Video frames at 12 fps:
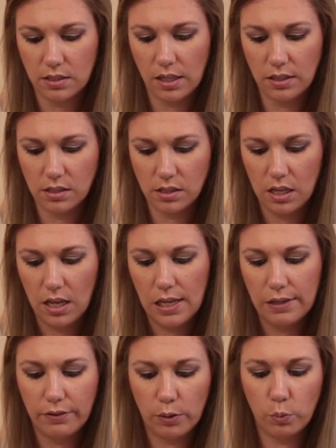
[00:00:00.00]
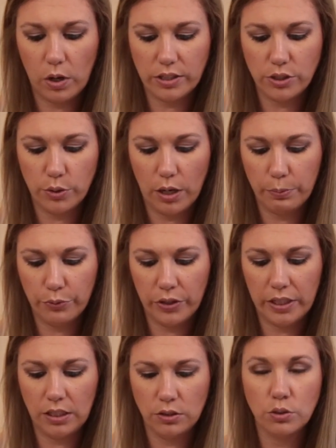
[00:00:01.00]
If I want to
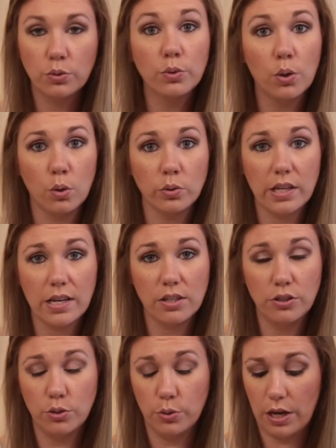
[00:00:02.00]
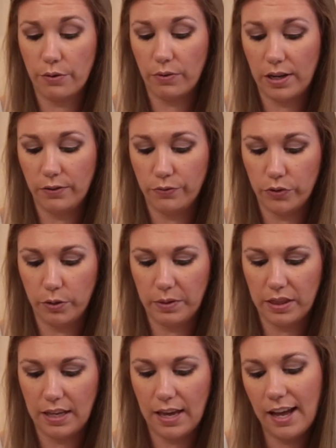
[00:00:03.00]
upgrade it to gold, I can do that right
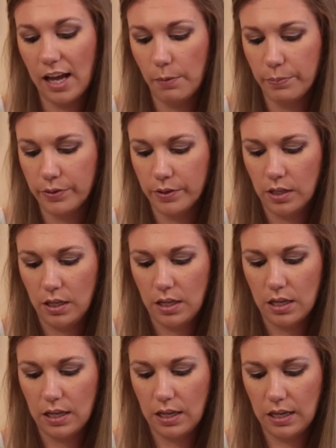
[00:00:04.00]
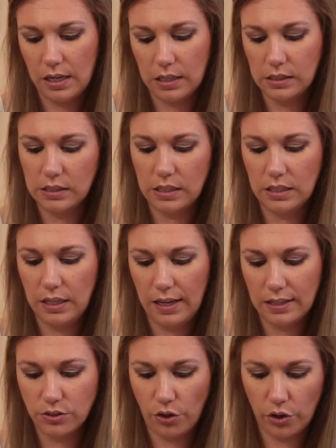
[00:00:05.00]
from the app and it
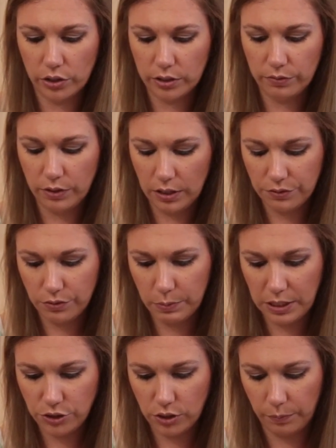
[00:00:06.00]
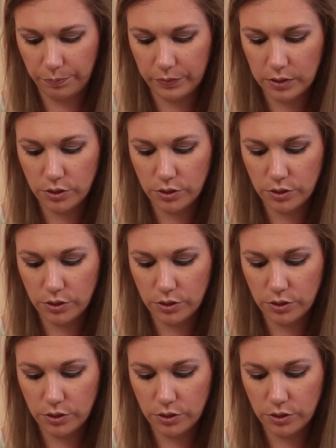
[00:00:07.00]
has all of the information.